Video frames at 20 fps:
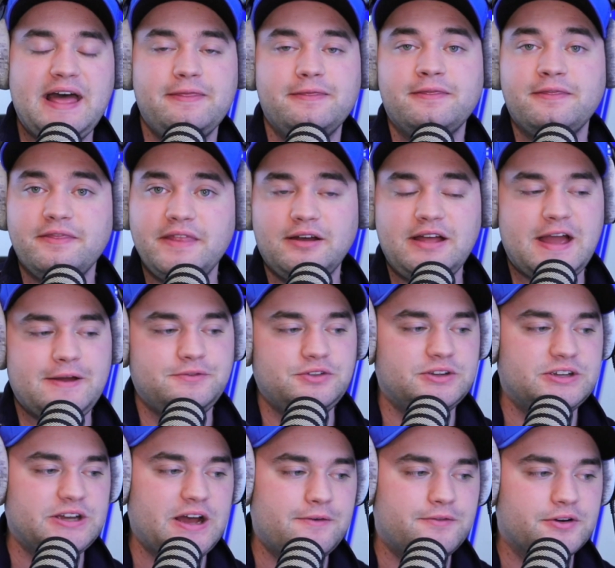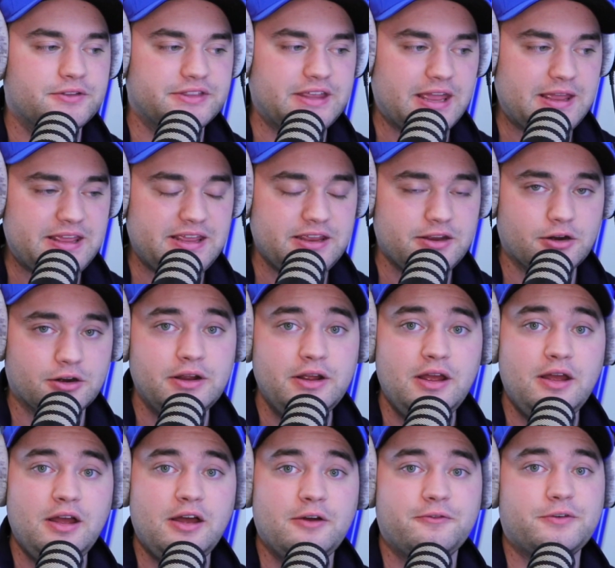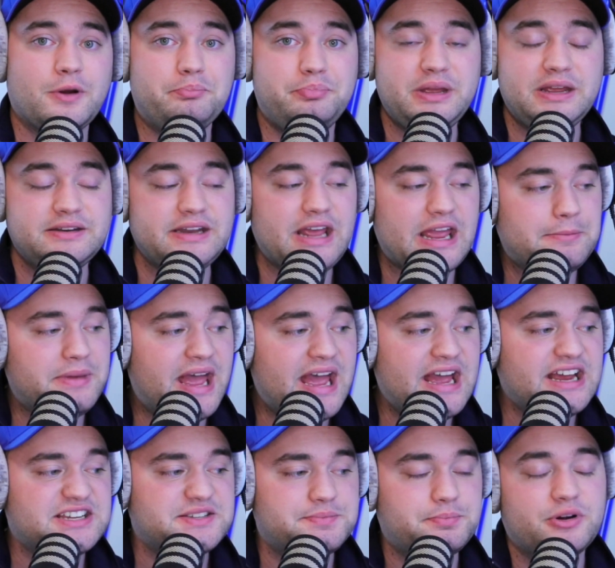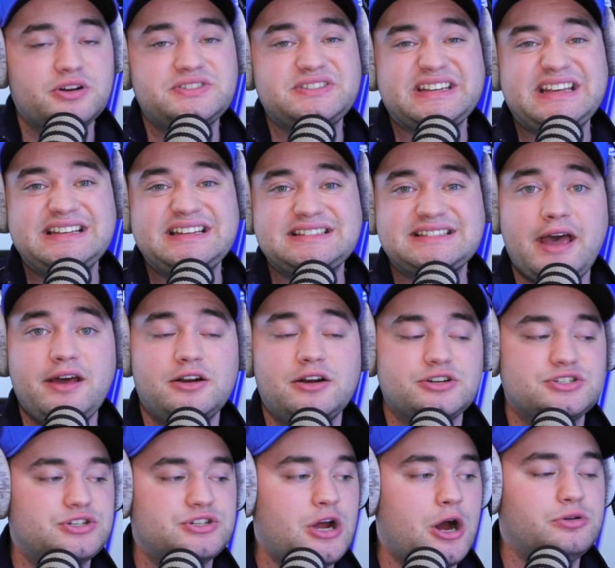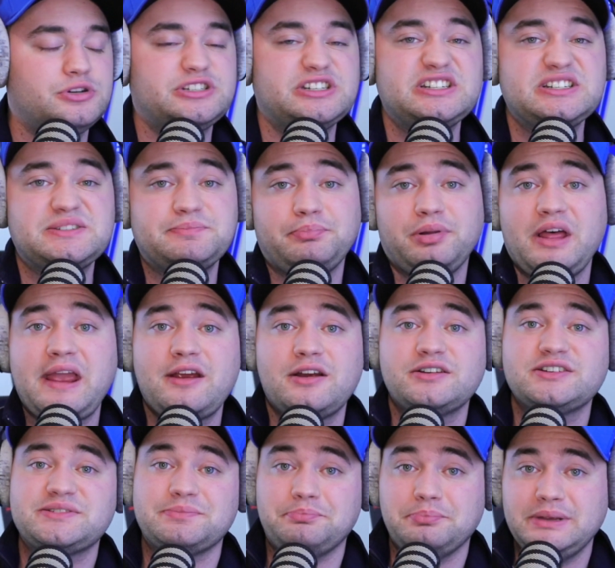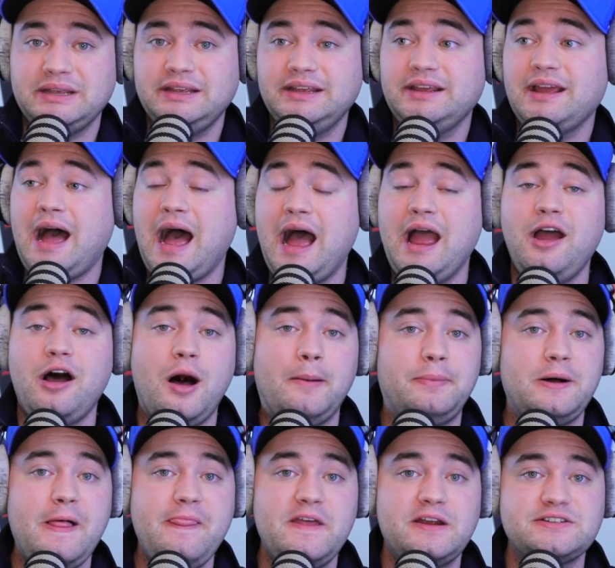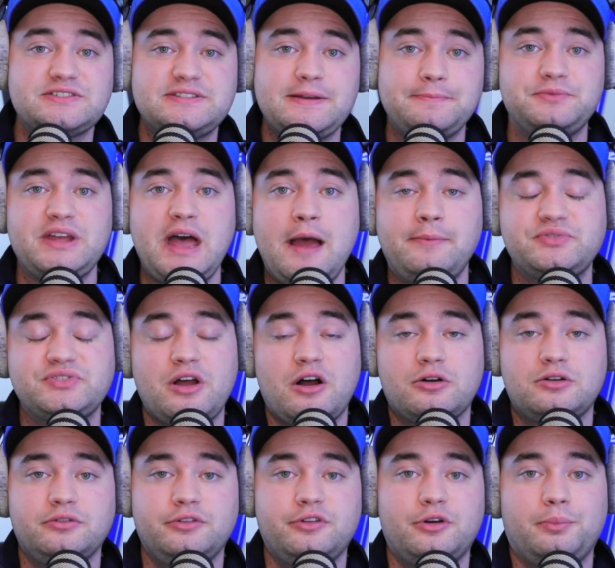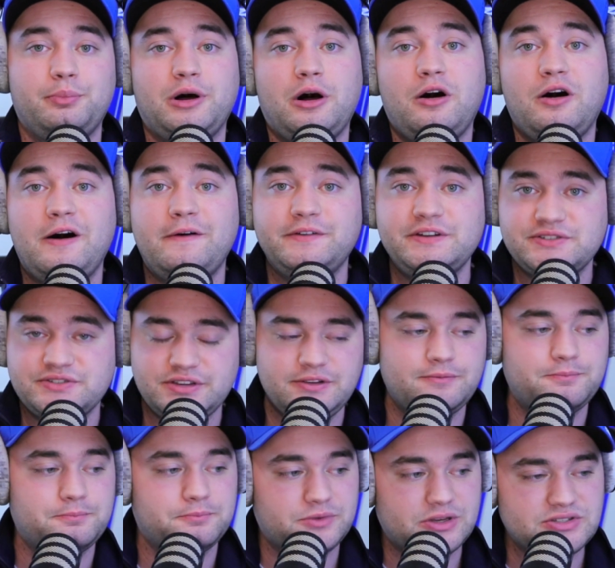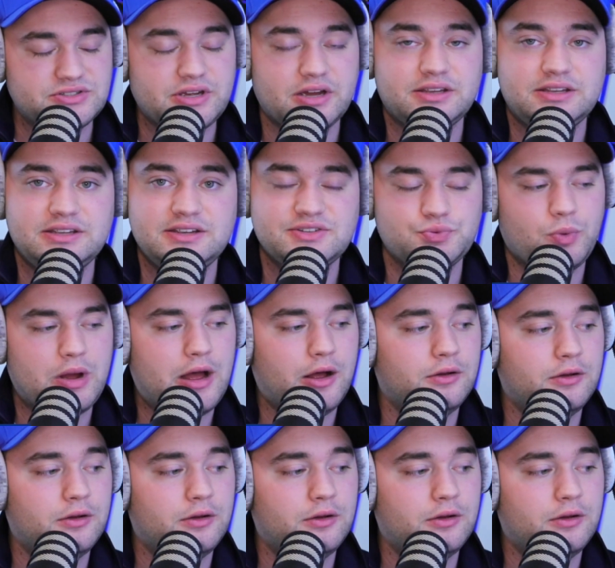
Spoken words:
they'll have you covered. They hear from big name experts, insiders, coaches, players, me. I hop on there sometimes to talk a little ball, obviously Kentucky as well.